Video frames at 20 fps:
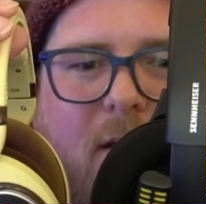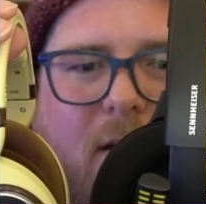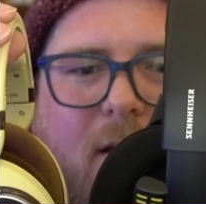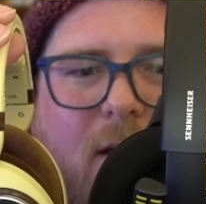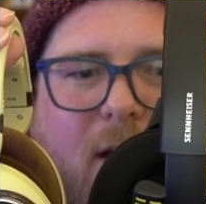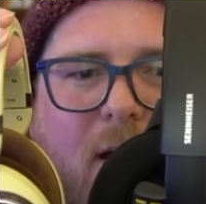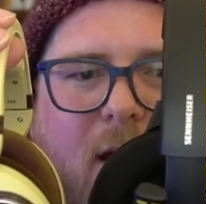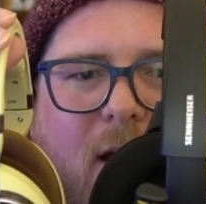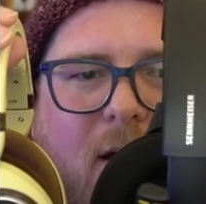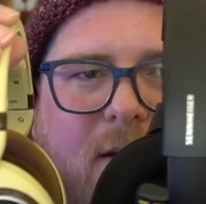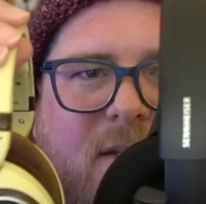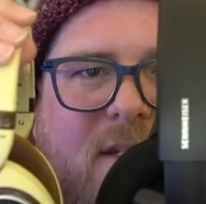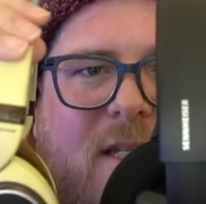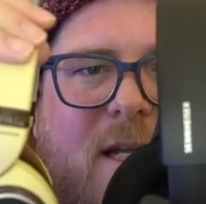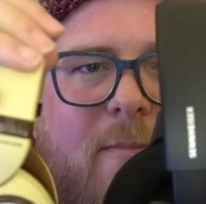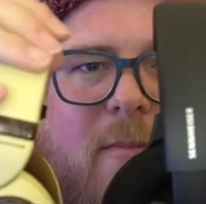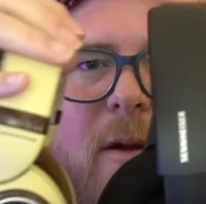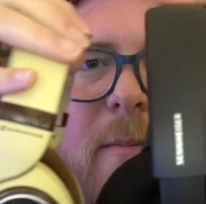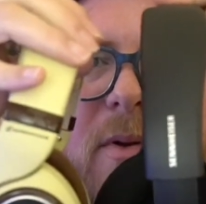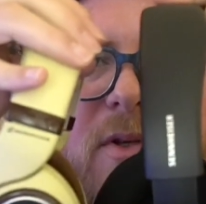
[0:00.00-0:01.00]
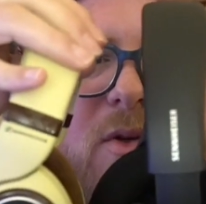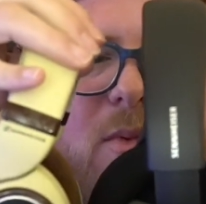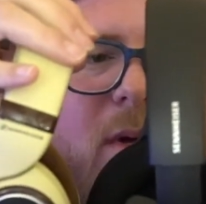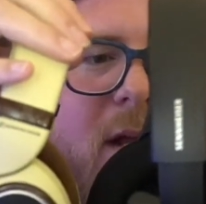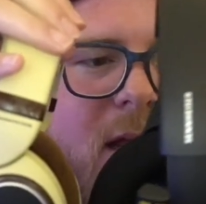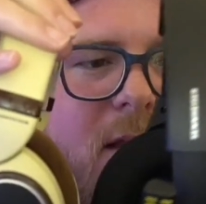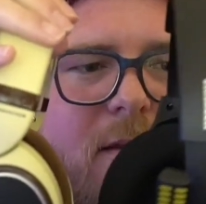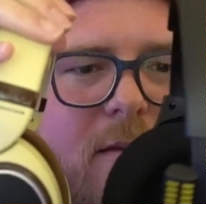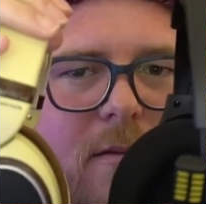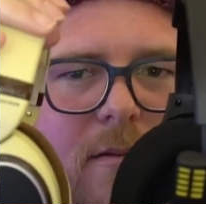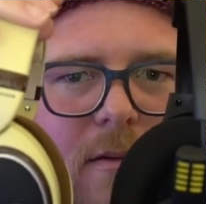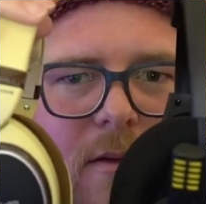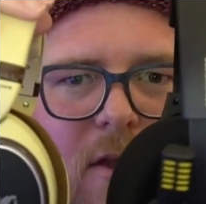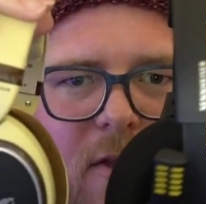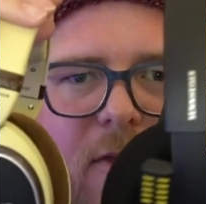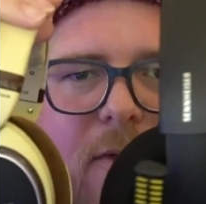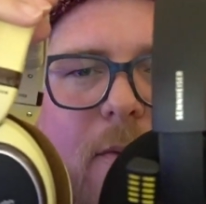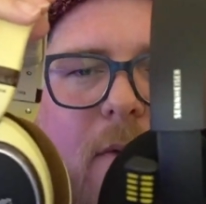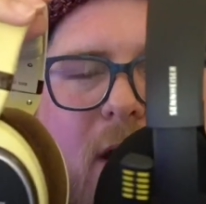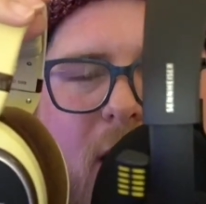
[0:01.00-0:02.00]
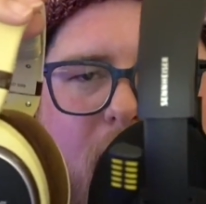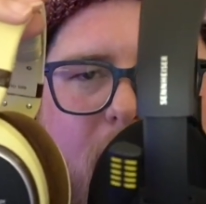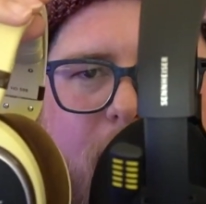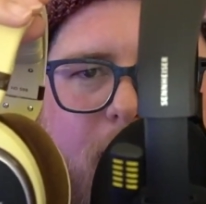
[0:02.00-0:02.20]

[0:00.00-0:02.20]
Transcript: uh, somewhere between the three.